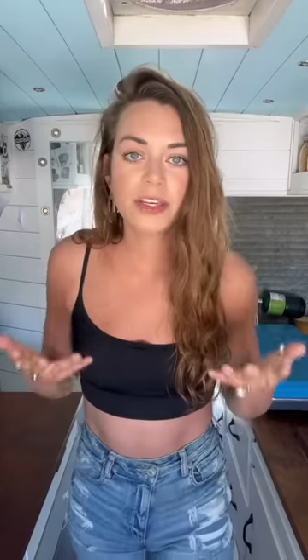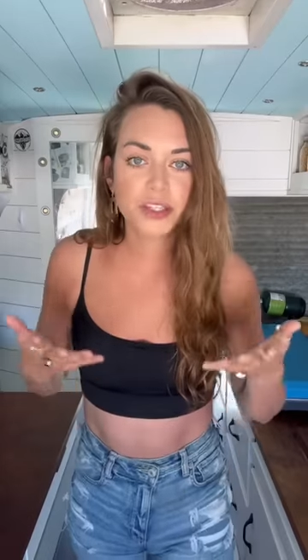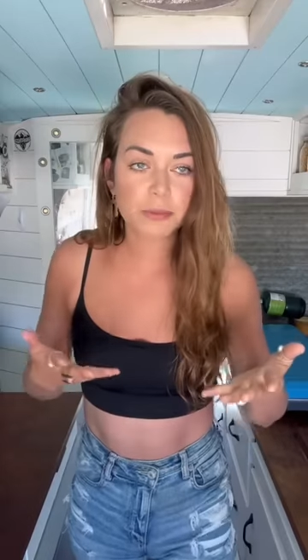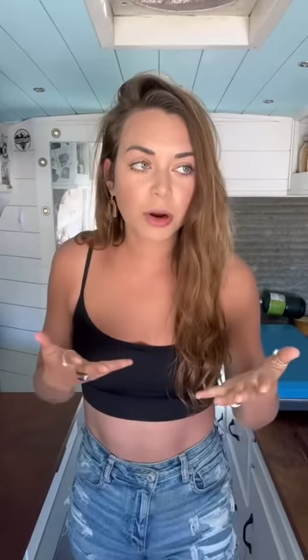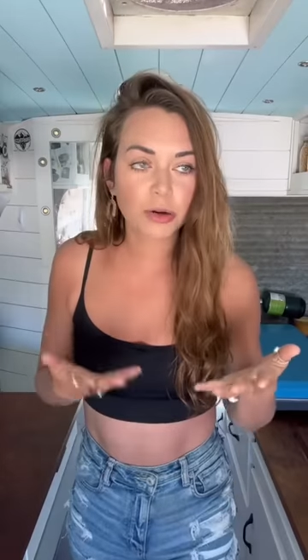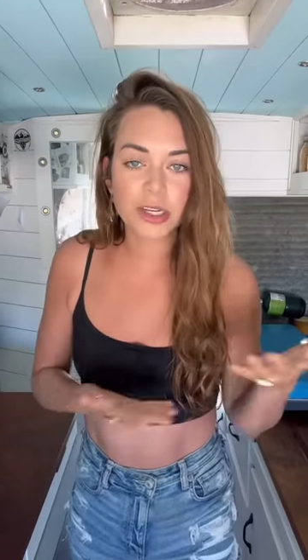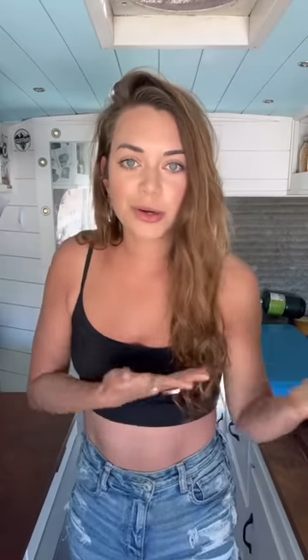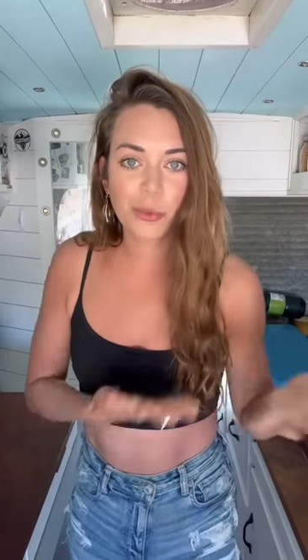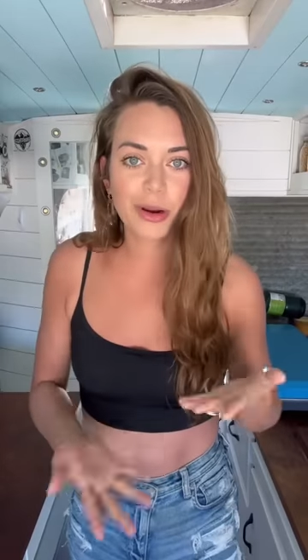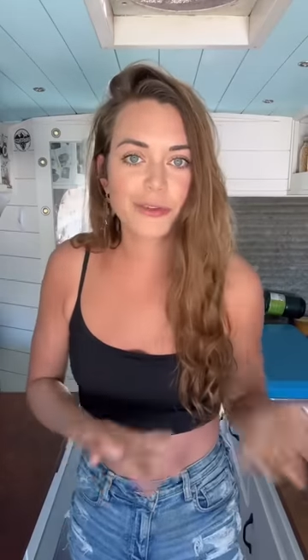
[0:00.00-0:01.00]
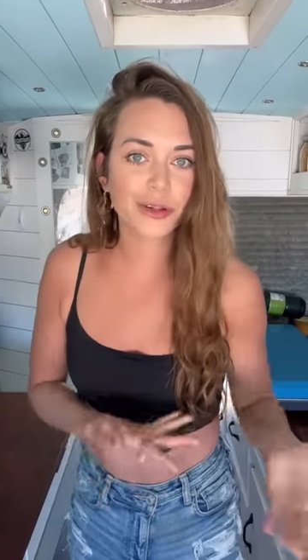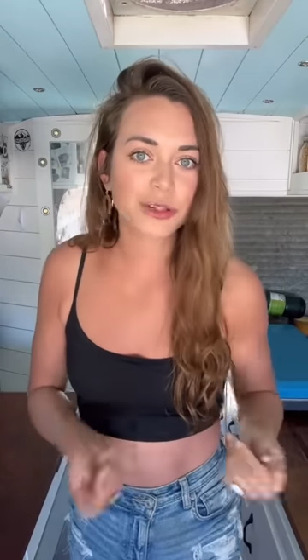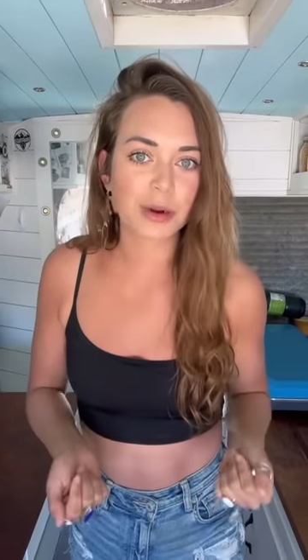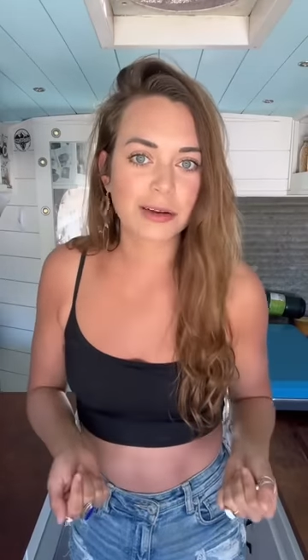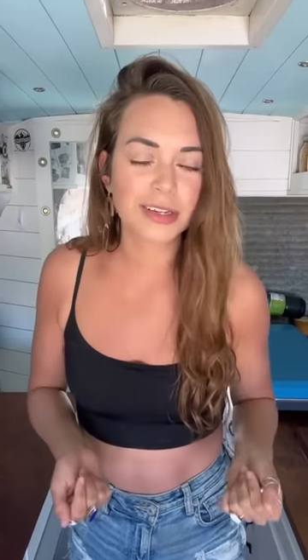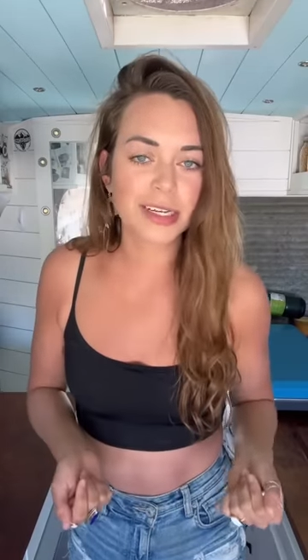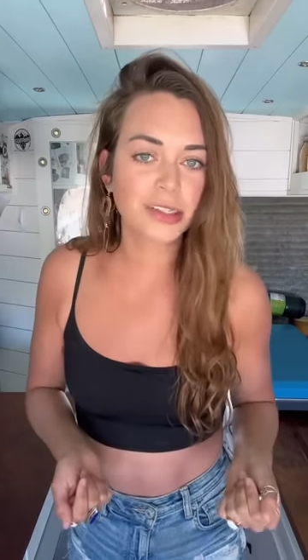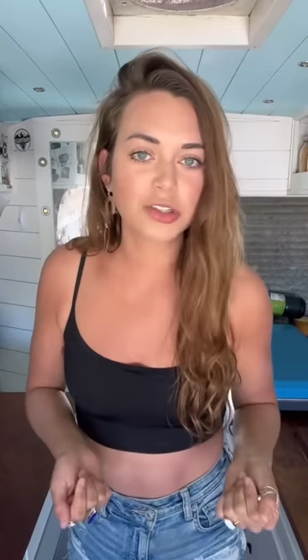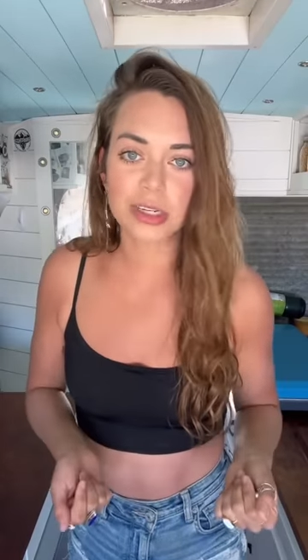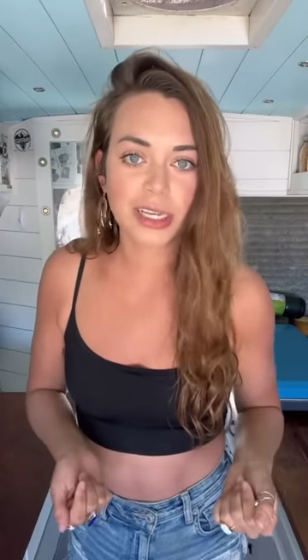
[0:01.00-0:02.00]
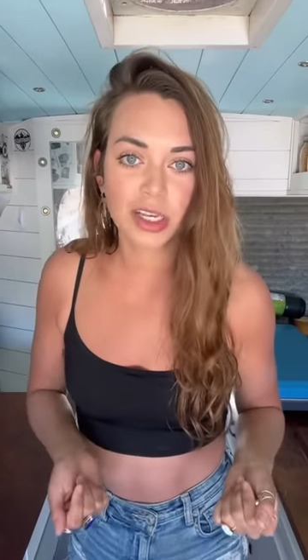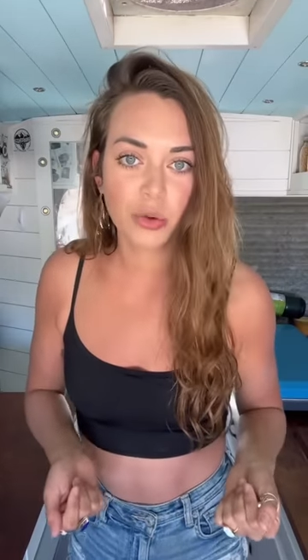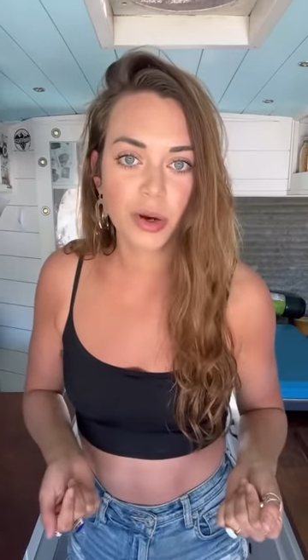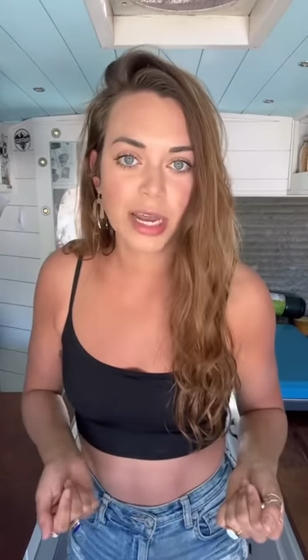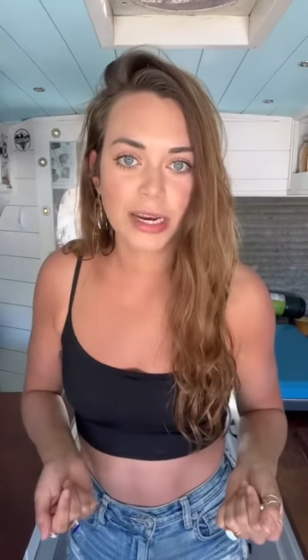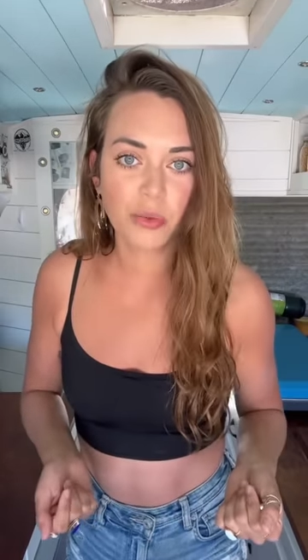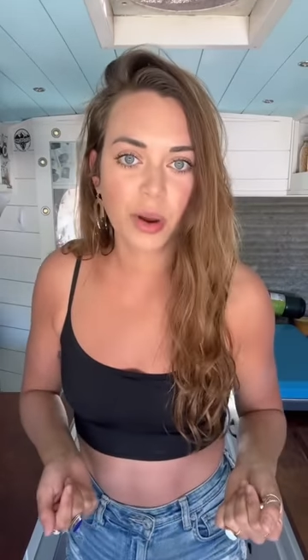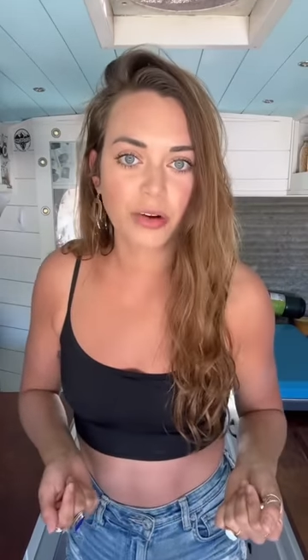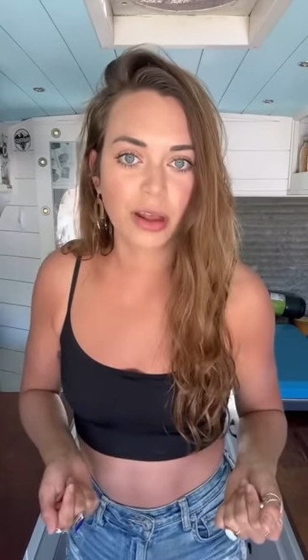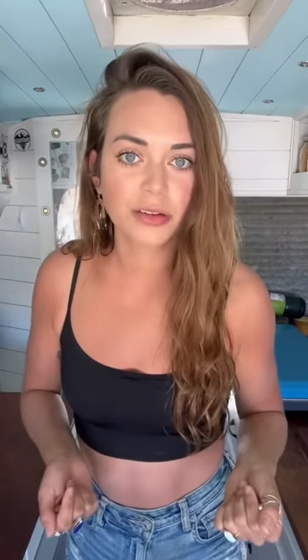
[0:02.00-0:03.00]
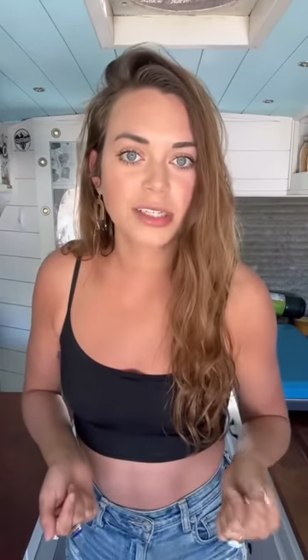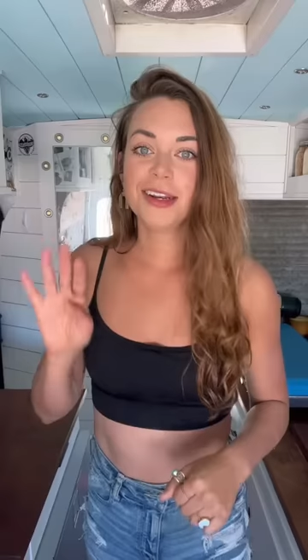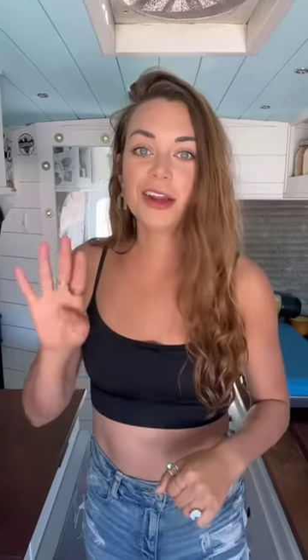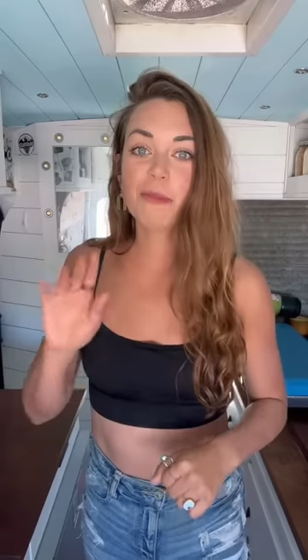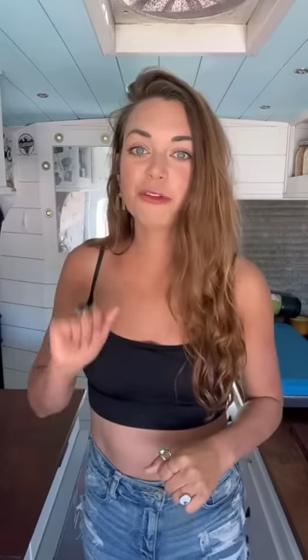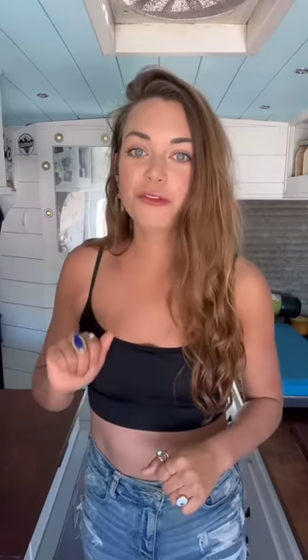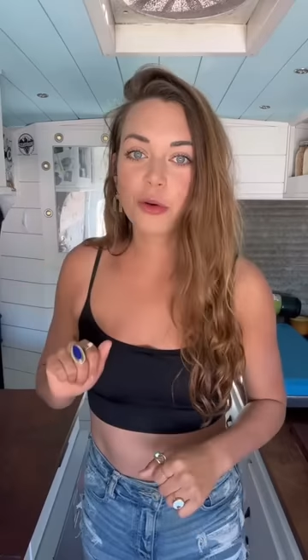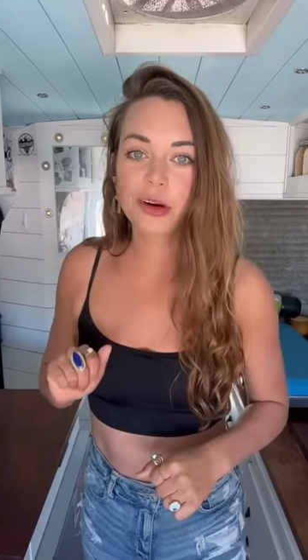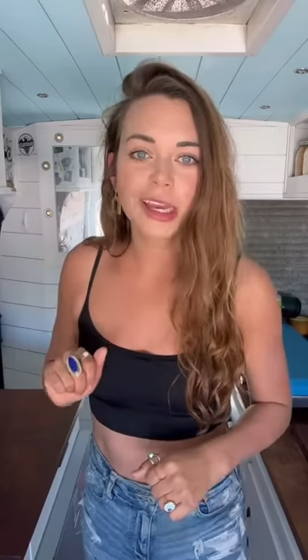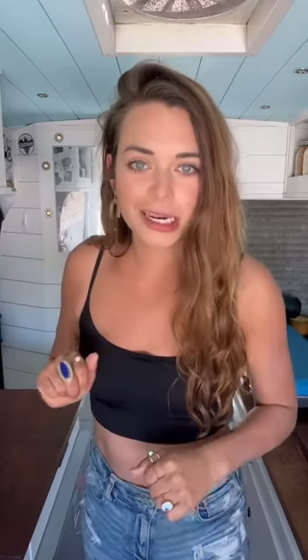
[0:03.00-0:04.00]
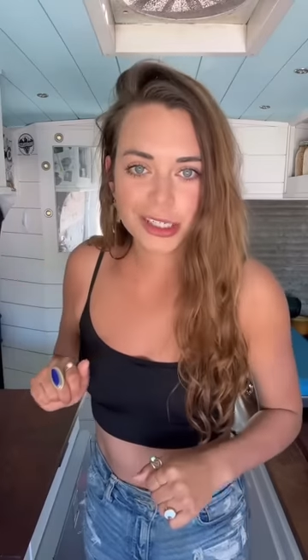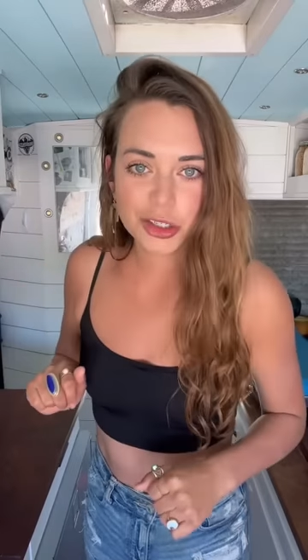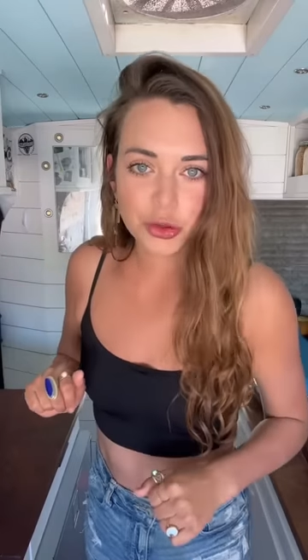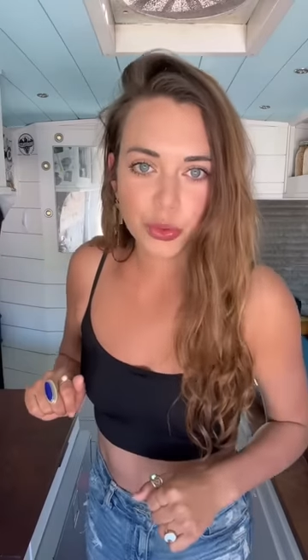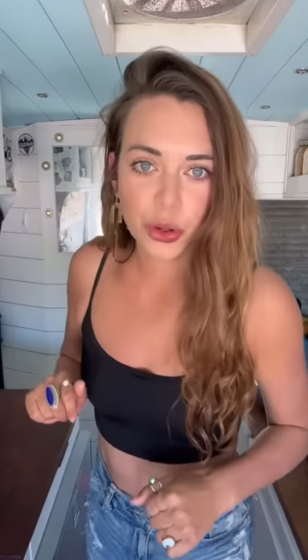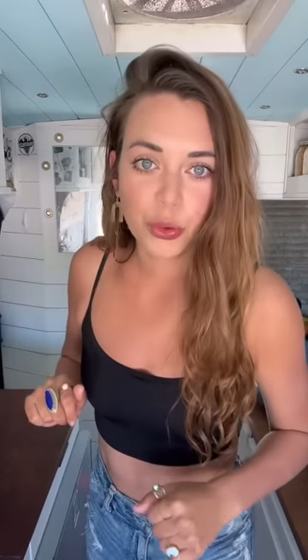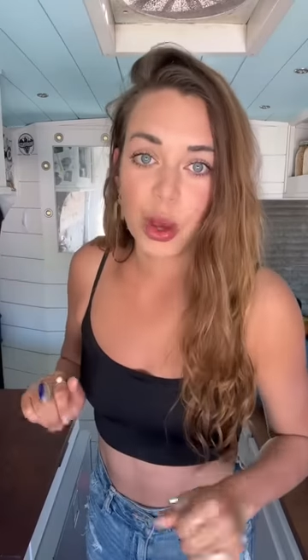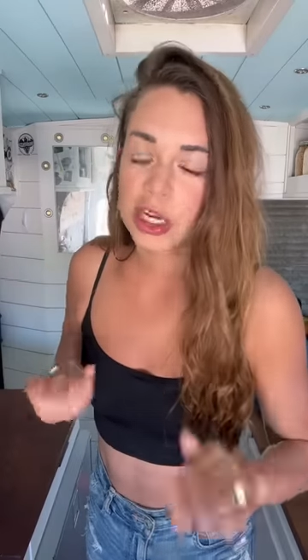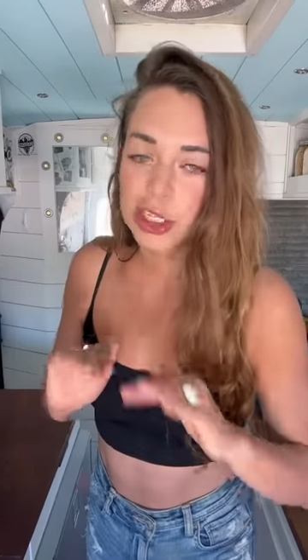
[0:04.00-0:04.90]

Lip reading: smart and aware of your surroundings, just like you would anywhere else. Number four, it is true.